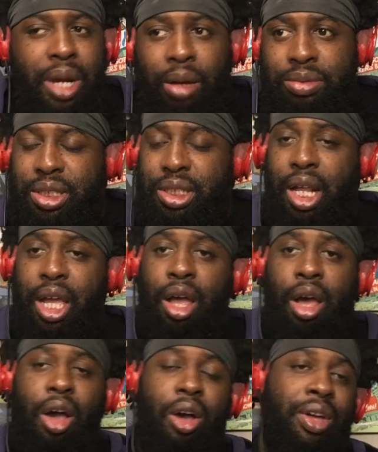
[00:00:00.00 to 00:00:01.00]
I'm just like,
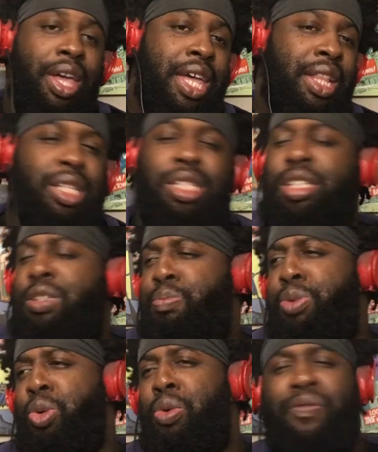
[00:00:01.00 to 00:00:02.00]
oh, this is
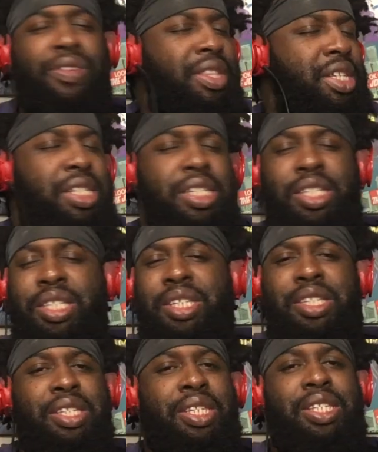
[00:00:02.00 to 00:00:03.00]
beautiful. This is
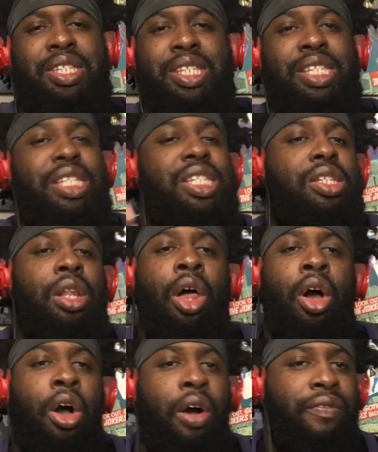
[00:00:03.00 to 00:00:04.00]
this this this is
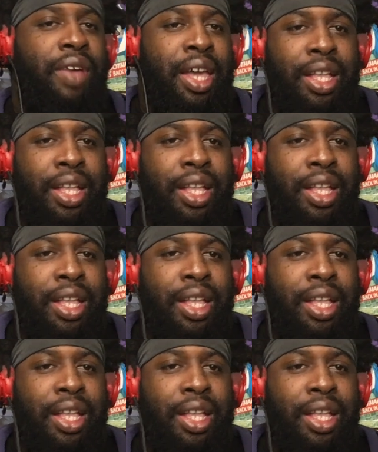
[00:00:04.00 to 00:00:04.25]
love.